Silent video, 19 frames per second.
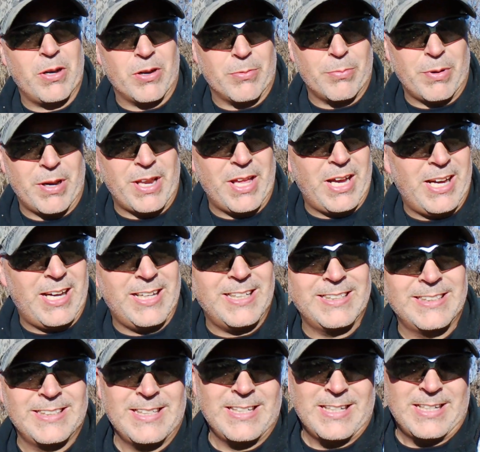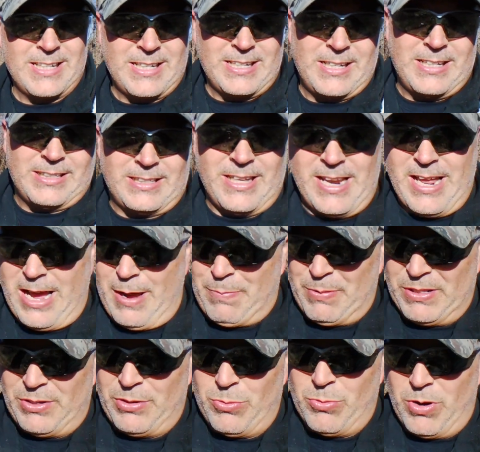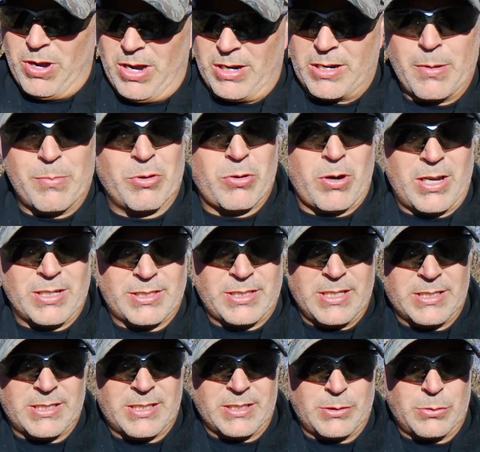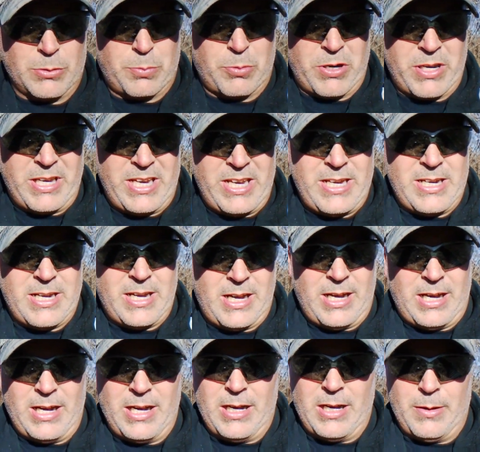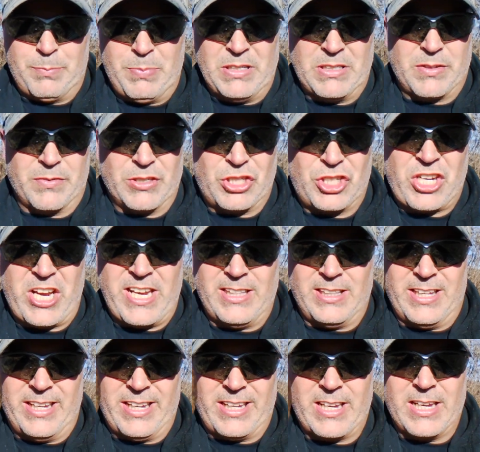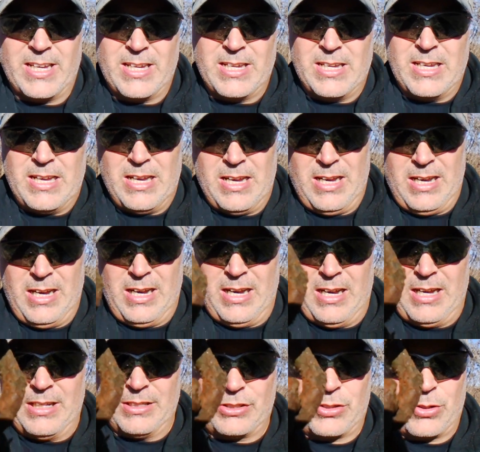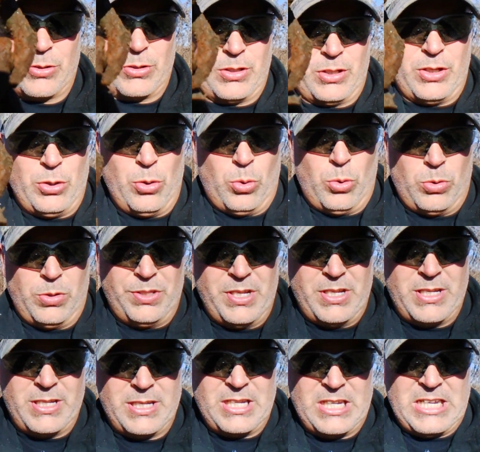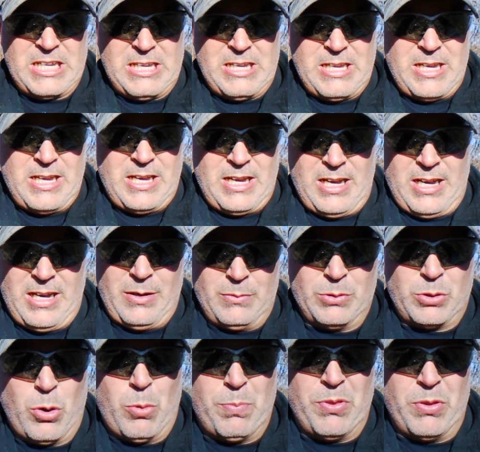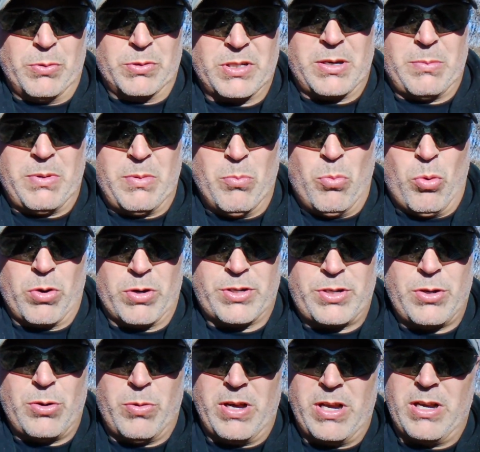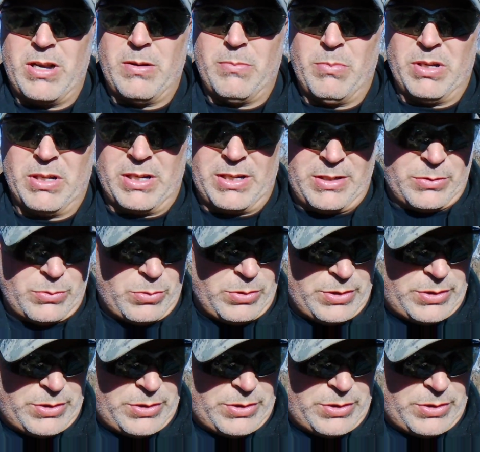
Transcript: here, but did happen to come across this. This was pretty neat. Piece of a chain link, certainly old. I was hoping there was going to be more to it, but there's